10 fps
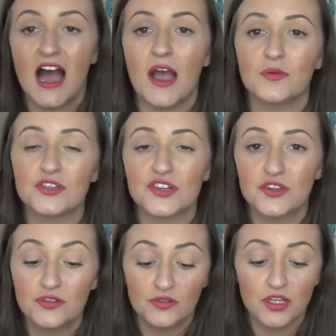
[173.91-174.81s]
I will show
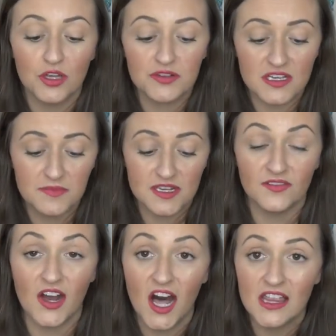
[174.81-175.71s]
you close-ups
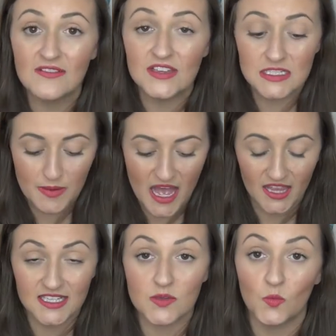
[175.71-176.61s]
of all of these
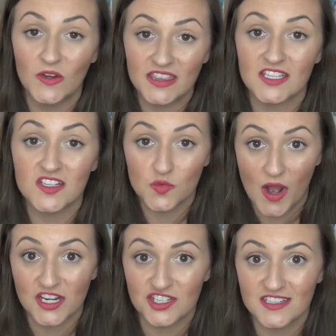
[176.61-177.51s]
palettes with the
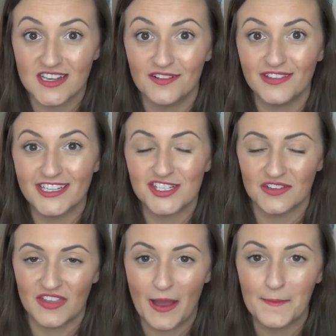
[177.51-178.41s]
swatches of each
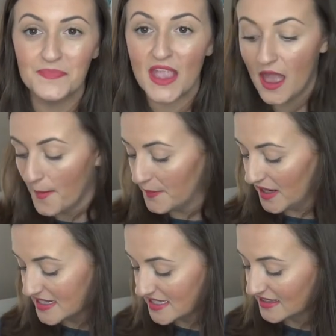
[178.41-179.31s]
of them.
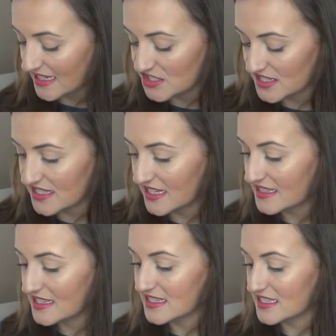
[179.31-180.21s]
But let's just
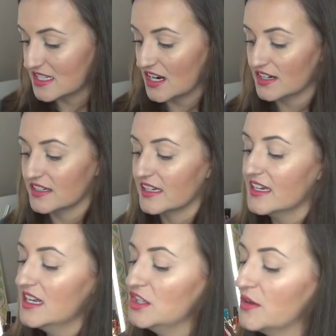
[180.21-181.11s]
get started.